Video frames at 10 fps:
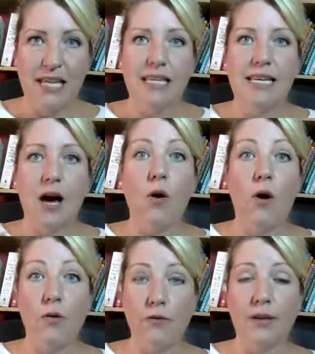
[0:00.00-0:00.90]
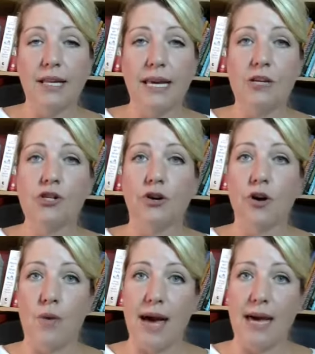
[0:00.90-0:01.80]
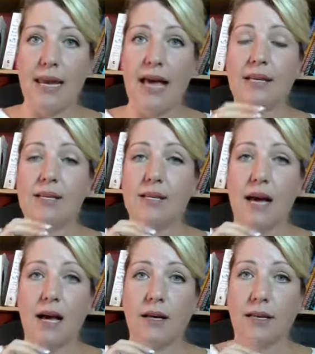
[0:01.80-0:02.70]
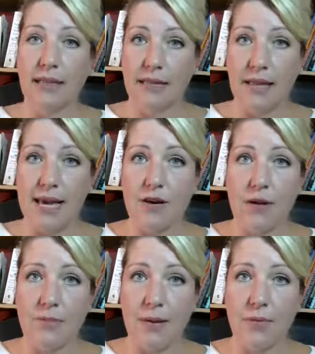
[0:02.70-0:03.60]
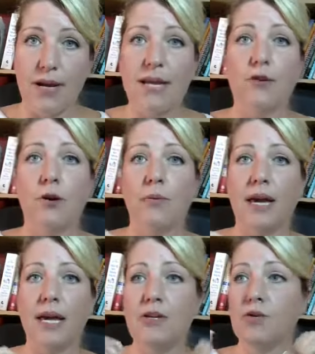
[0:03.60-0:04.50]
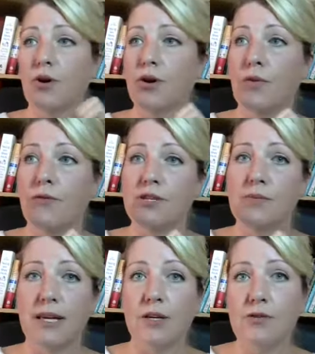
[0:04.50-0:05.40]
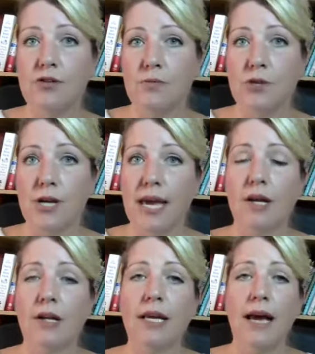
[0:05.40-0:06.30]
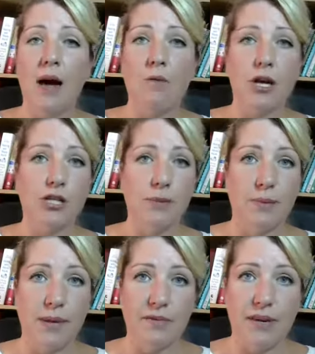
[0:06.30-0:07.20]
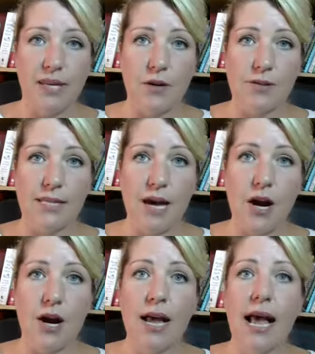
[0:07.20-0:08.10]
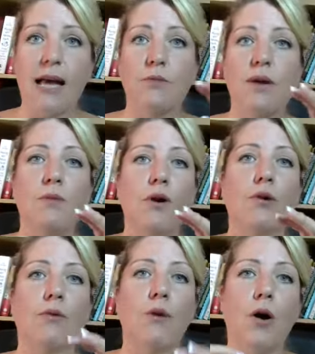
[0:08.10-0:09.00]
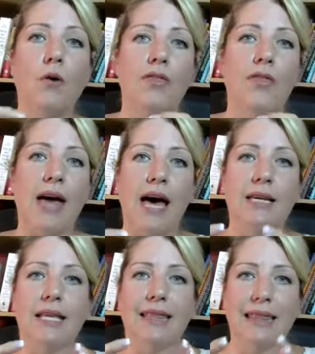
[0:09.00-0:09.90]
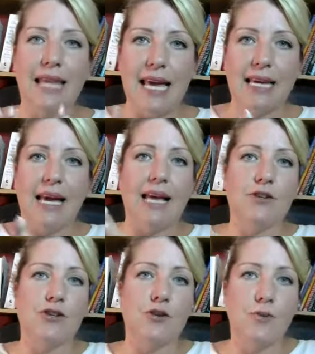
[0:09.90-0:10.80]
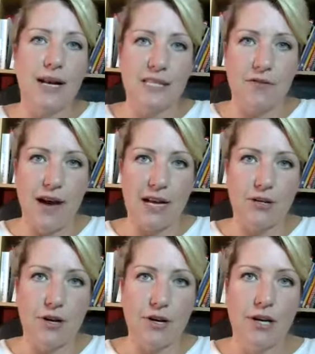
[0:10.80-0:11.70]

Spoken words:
Now, hopefully she'll go ahead and click like on my Brainy Girl page or go over to my YouTube channel and watch some of my videos there, and we will grow that like and trust factor.